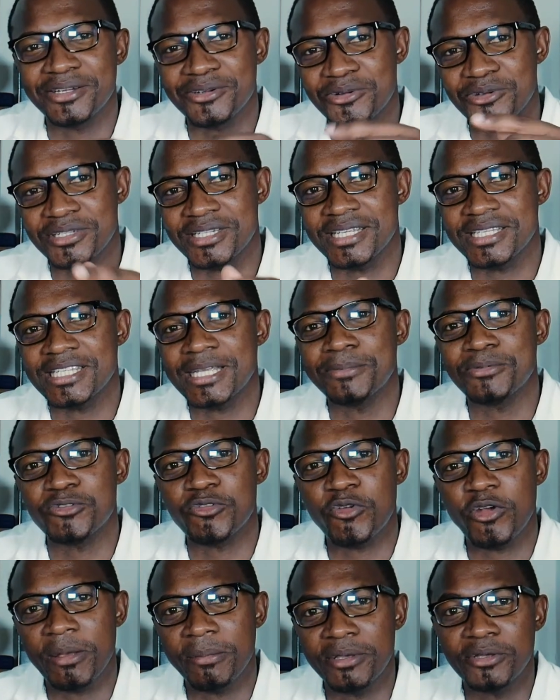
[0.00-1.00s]
consider
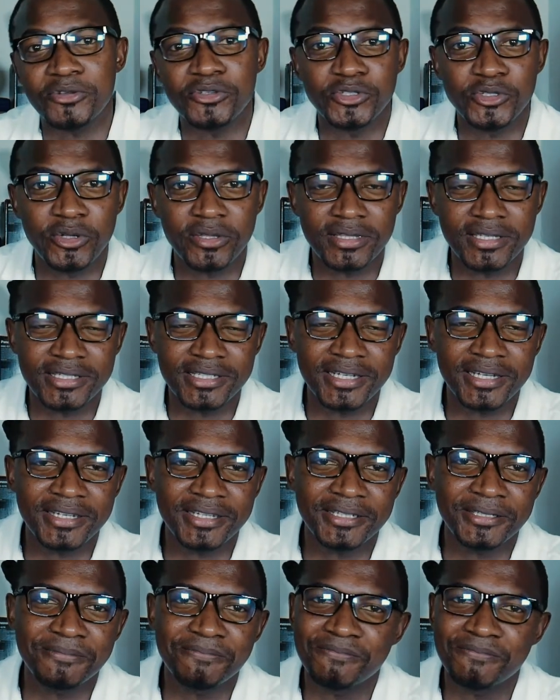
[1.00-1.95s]
subscribing to join the journey.